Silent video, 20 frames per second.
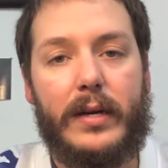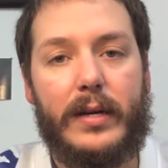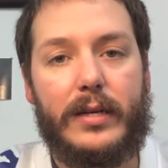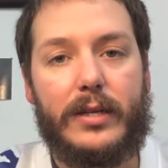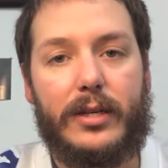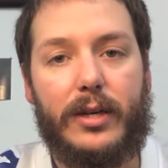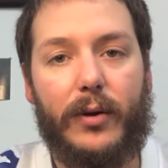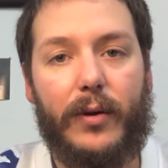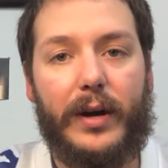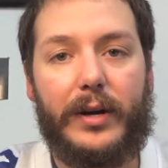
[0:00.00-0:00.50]

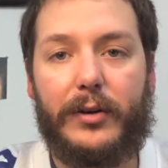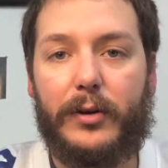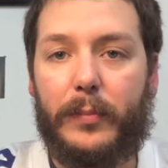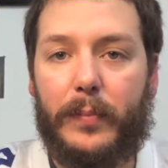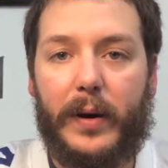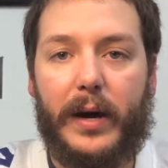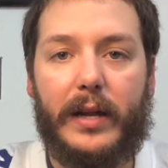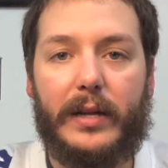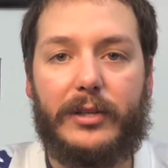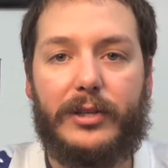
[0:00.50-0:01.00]
So I do
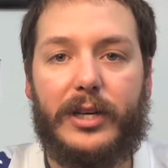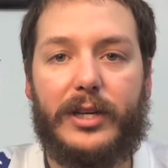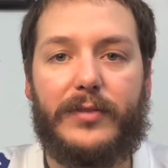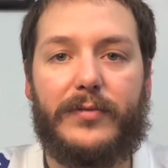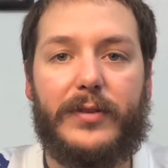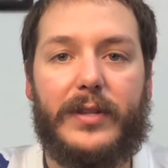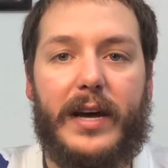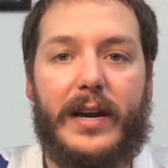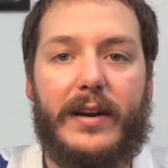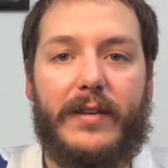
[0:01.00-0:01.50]
apologize
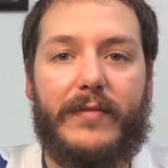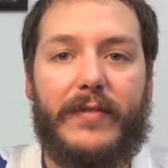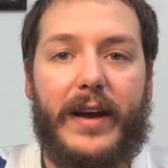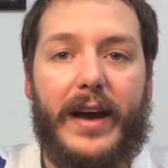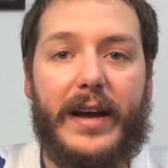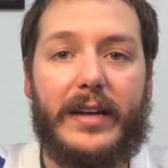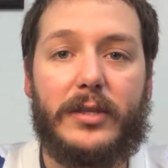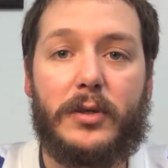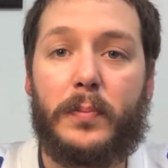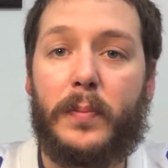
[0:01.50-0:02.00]
for that in
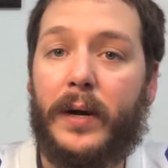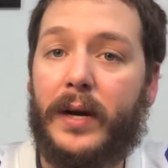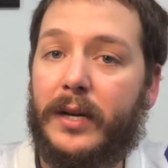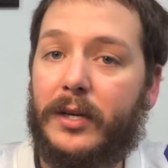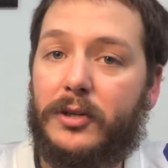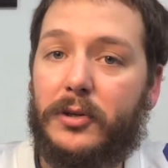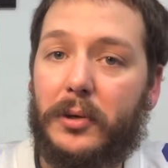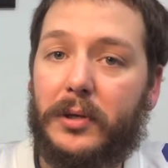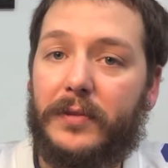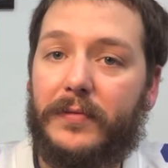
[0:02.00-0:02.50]
advance, but
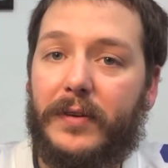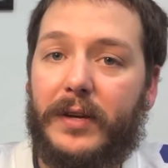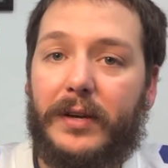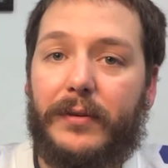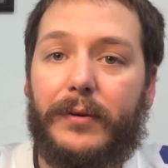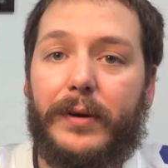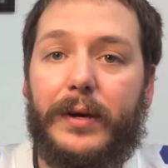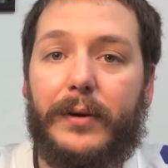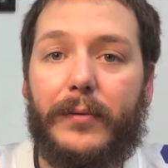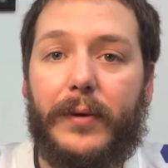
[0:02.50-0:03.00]
enjoy the
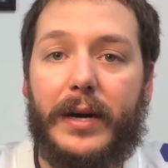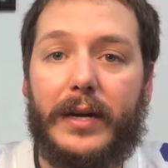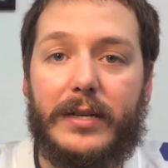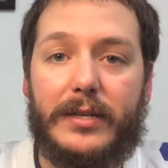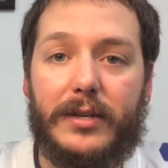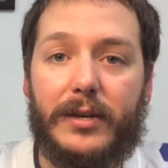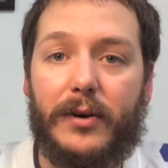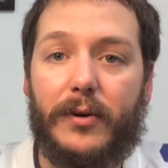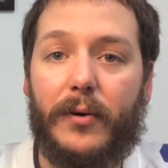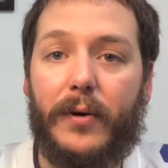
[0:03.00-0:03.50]
video anyway,
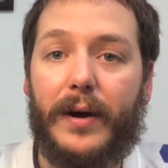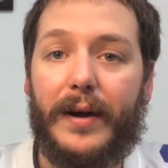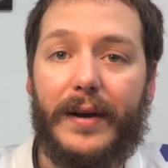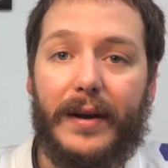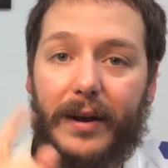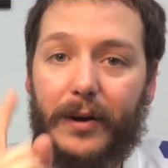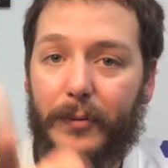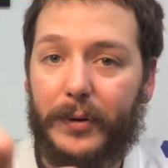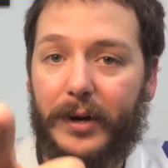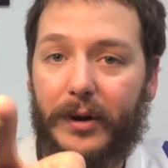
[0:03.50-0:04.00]
so
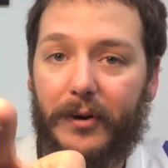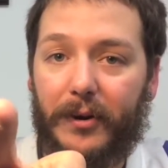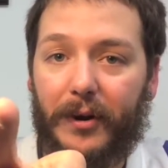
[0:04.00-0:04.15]
here we go